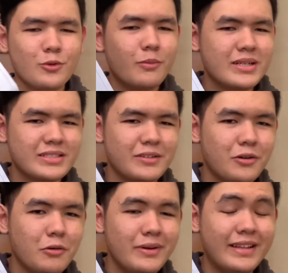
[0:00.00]
months
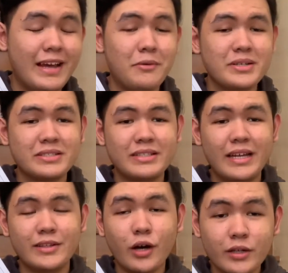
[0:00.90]
ago when I was
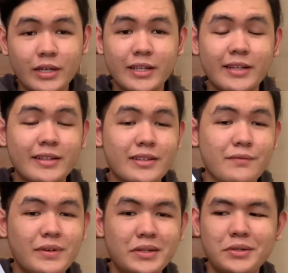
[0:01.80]
done editing the
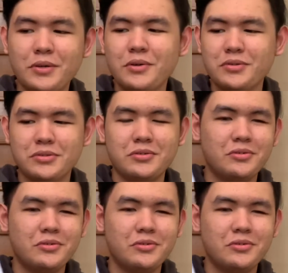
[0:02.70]
video, so